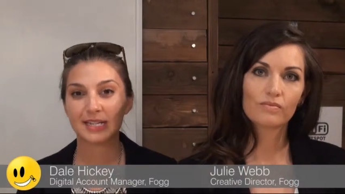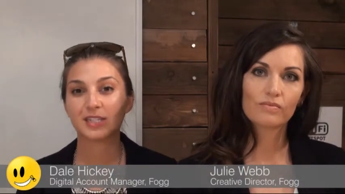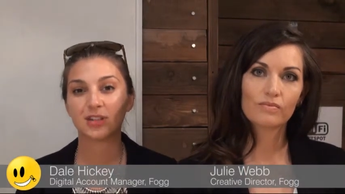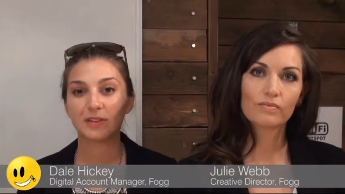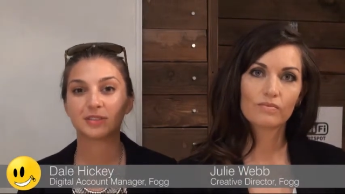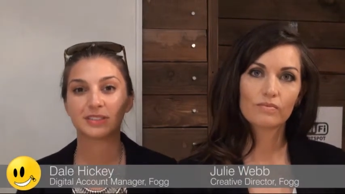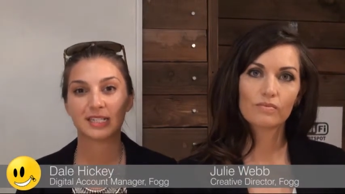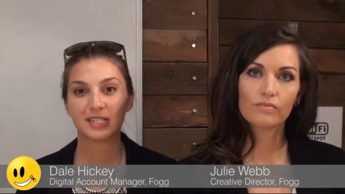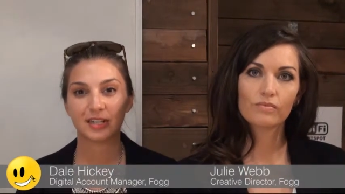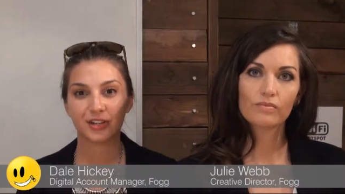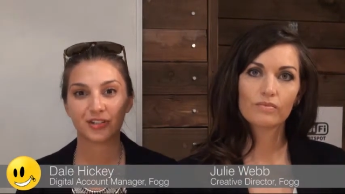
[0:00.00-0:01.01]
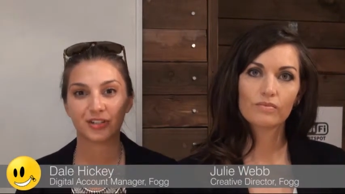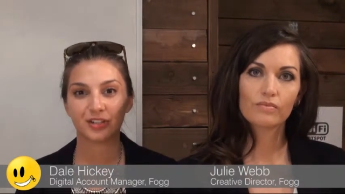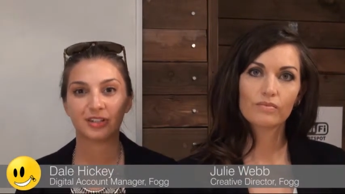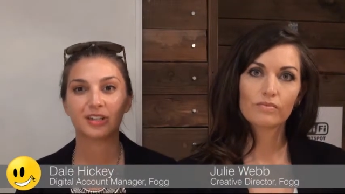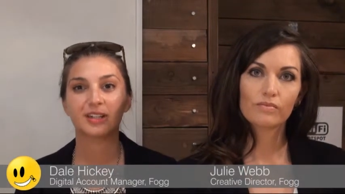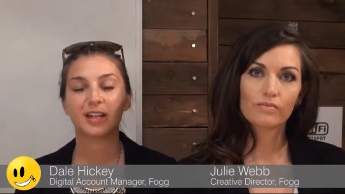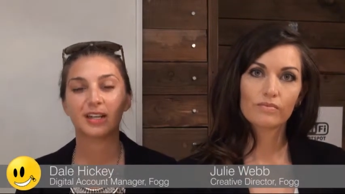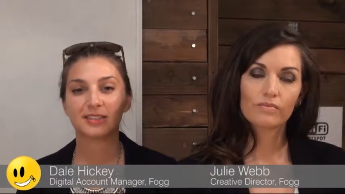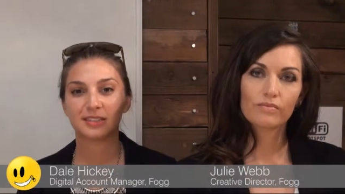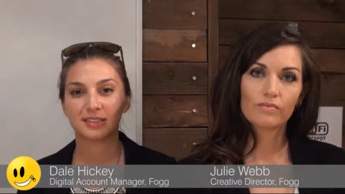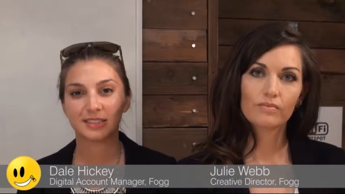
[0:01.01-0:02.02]
Speaker 1: as a travel destination
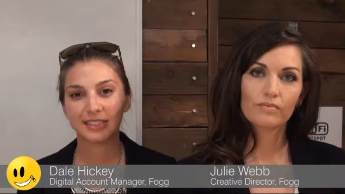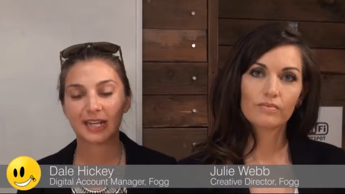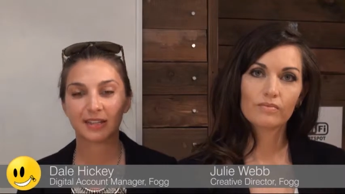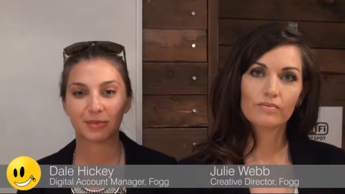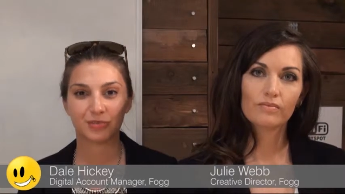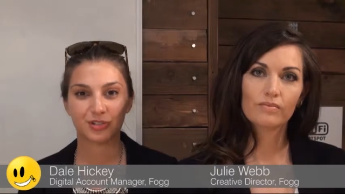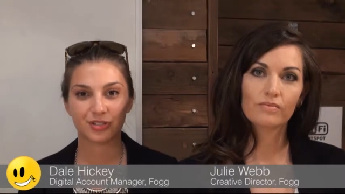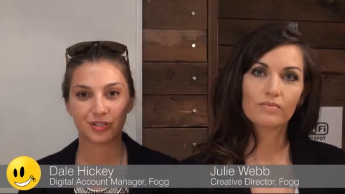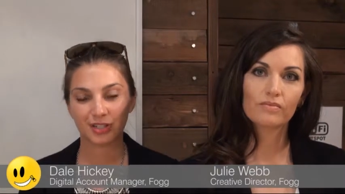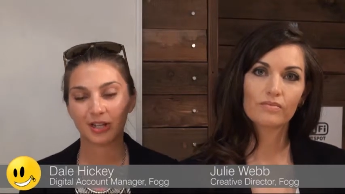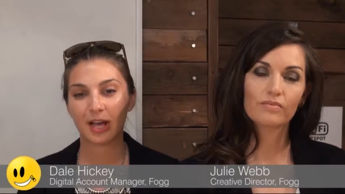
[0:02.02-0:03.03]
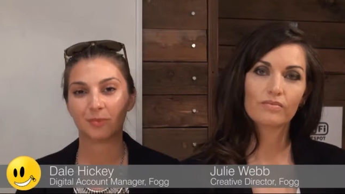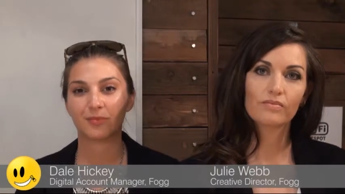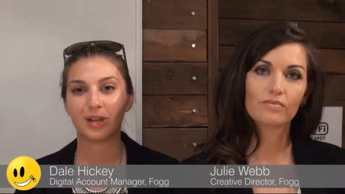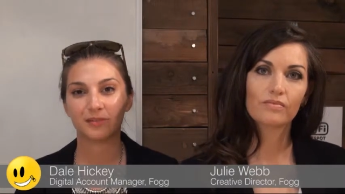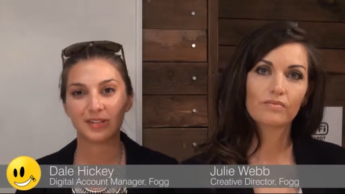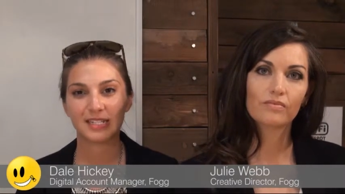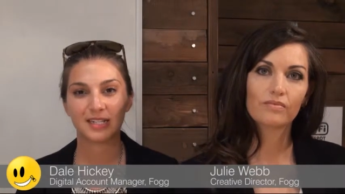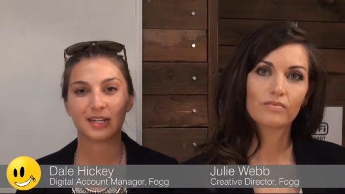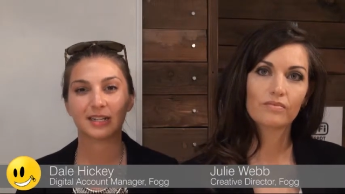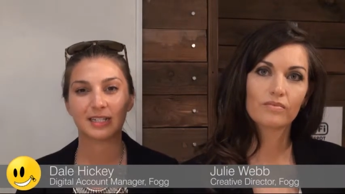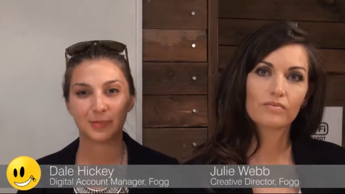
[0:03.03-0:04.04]
and to get them to come and
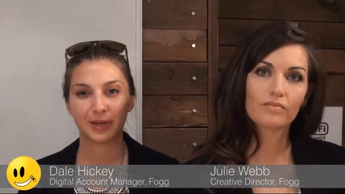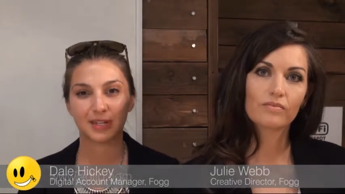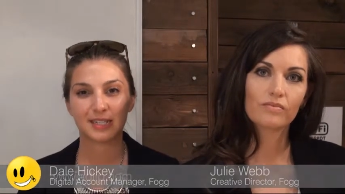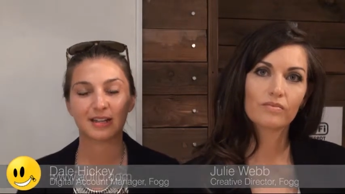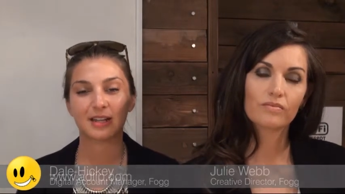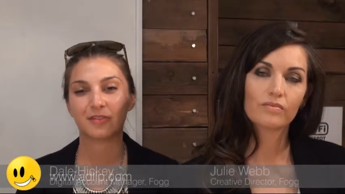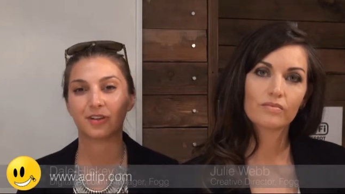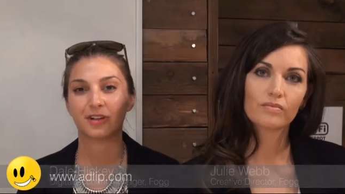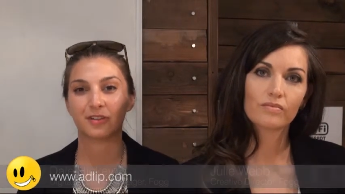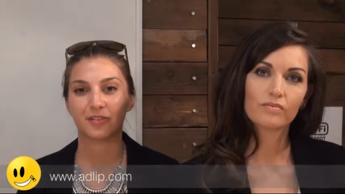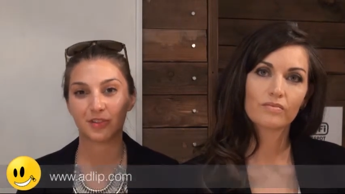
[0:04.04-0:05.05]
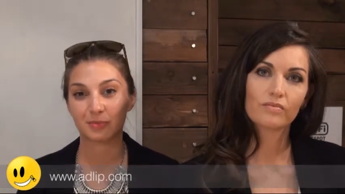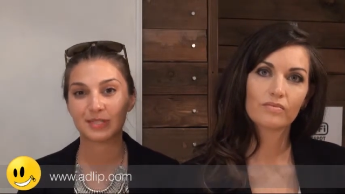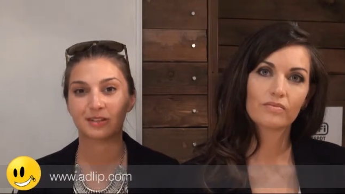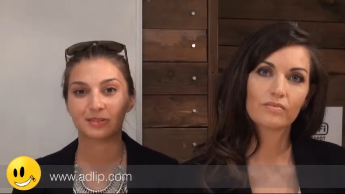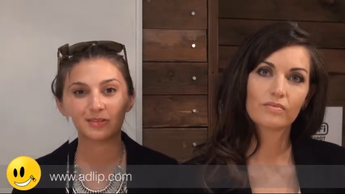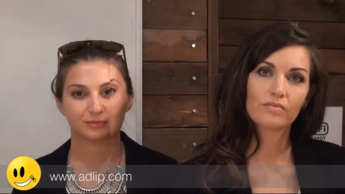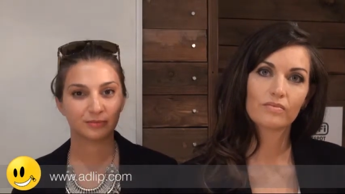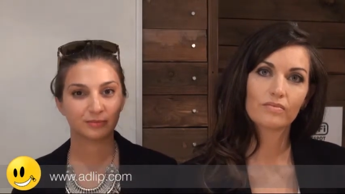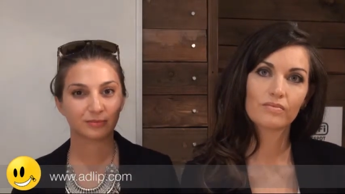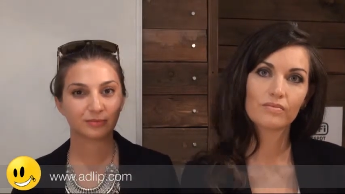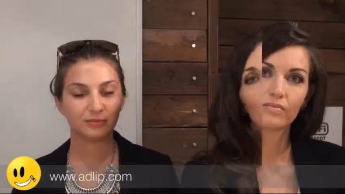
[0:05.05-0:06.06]
visit and experience South Africa for
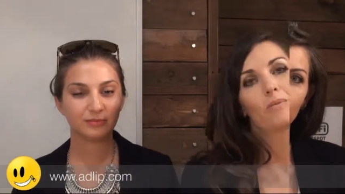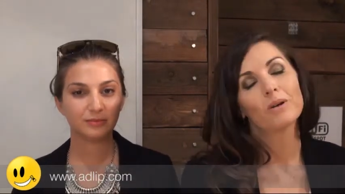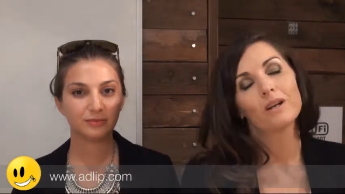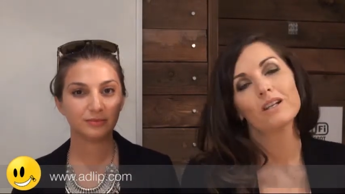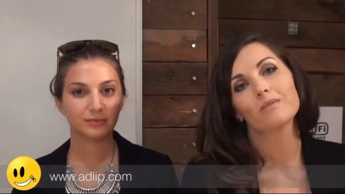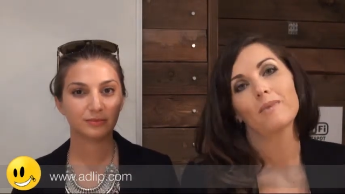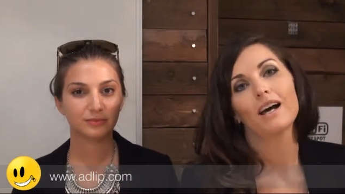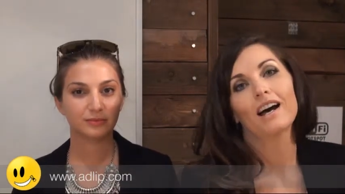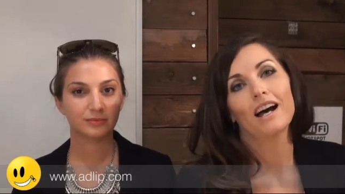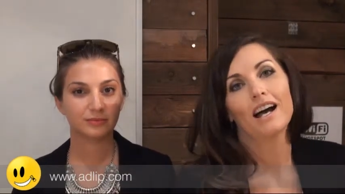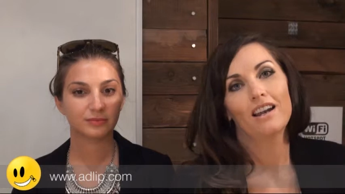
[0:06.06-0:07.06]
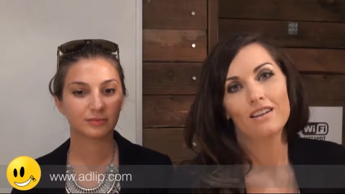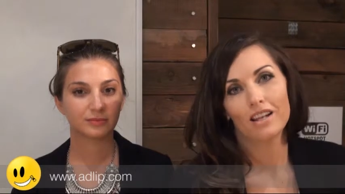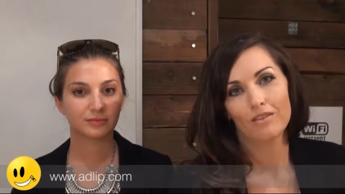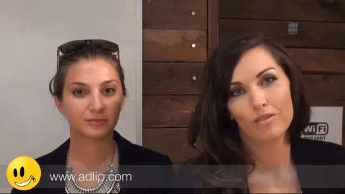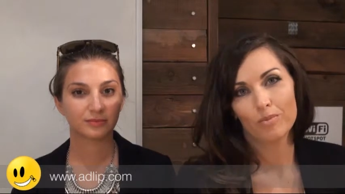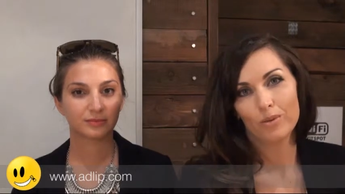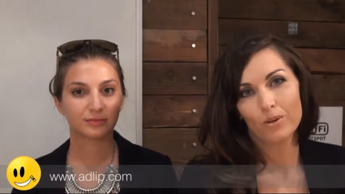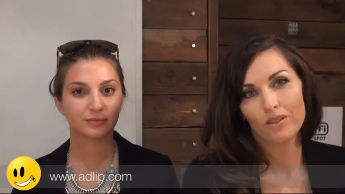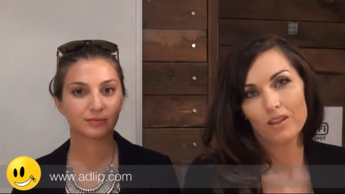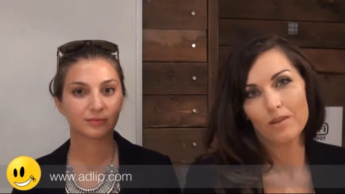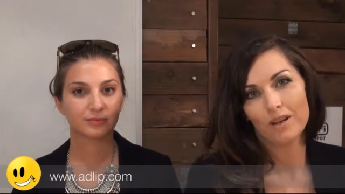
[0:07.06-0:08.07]
themselves.
Speaker 2: Well, we were approached by Ireland
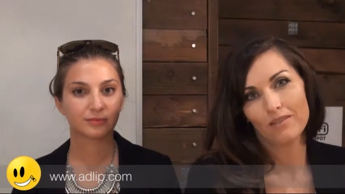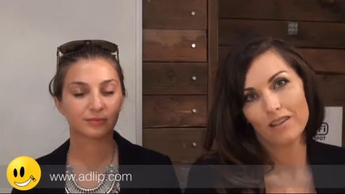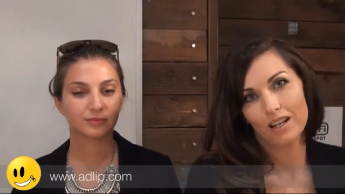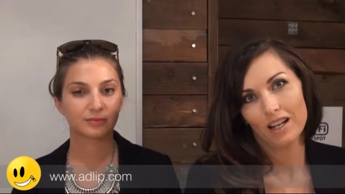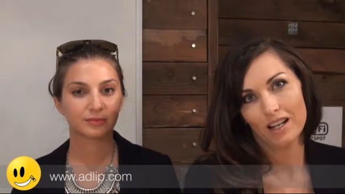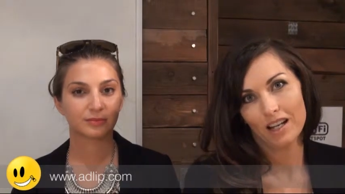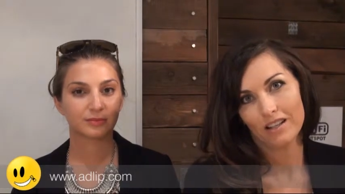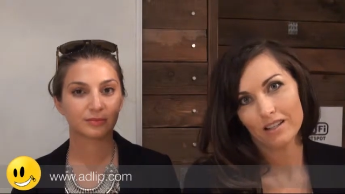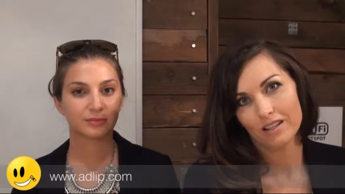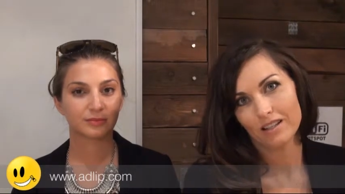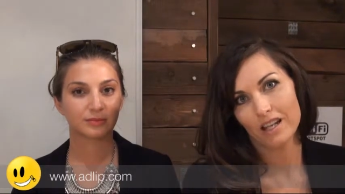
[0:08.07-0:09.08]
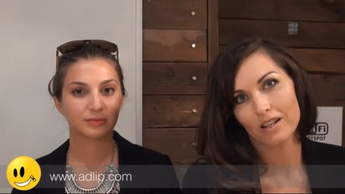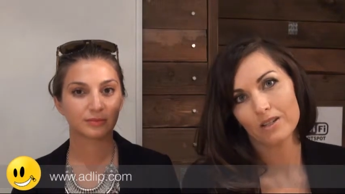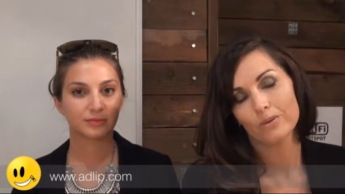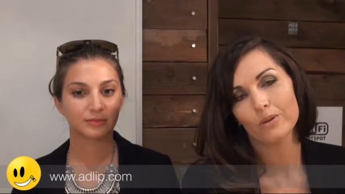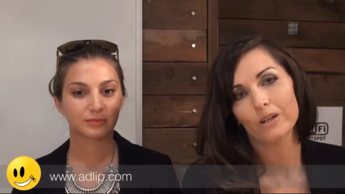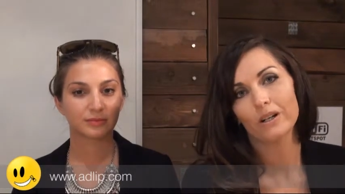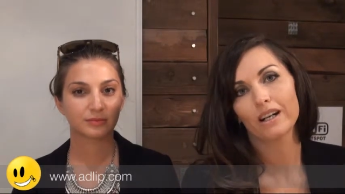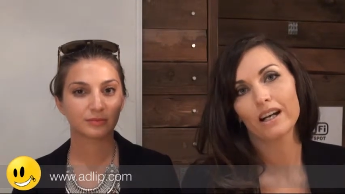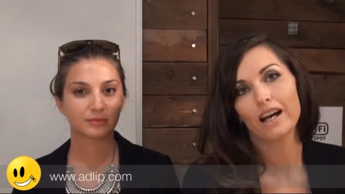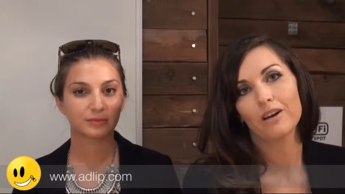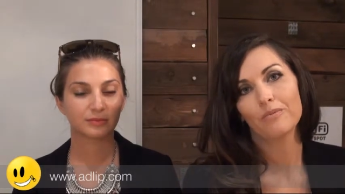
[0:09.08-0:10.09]
Davenport, the above the line agency, to
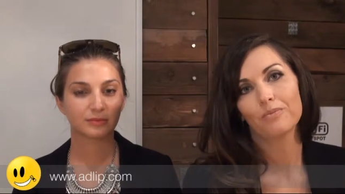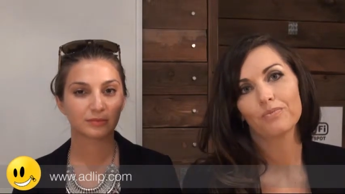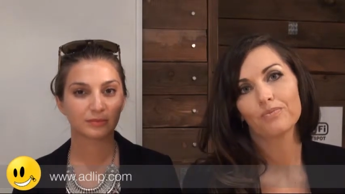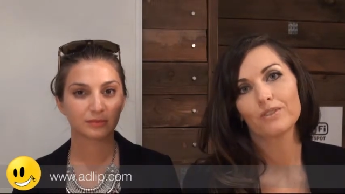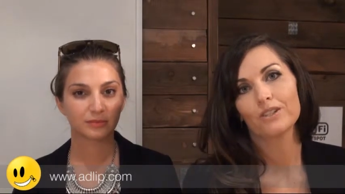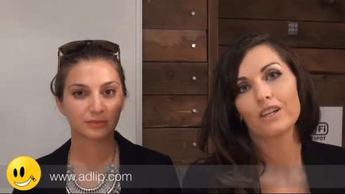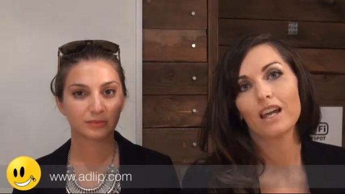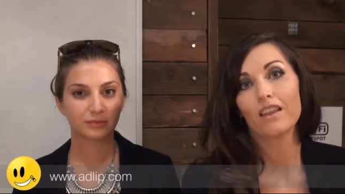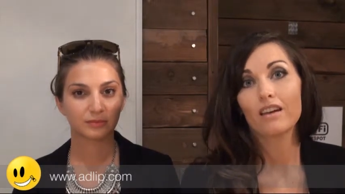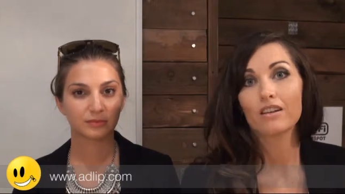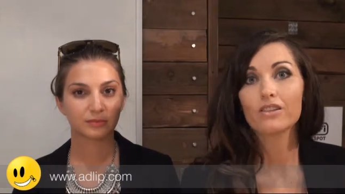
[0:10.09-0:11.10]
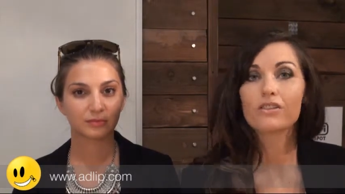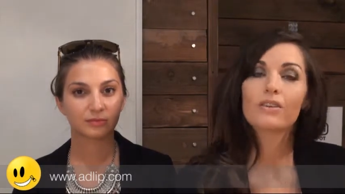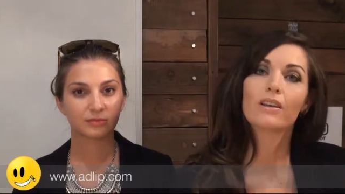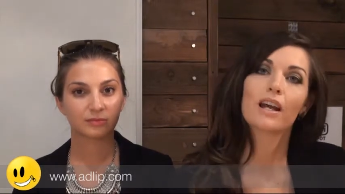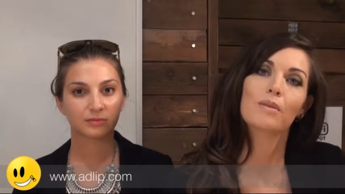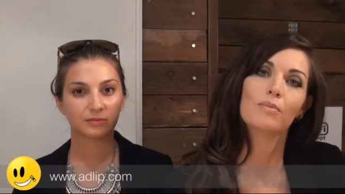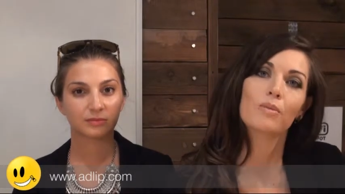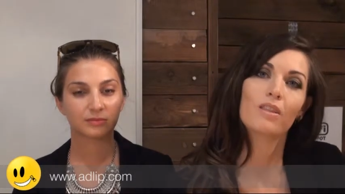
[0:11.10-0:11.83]
work um, together to come up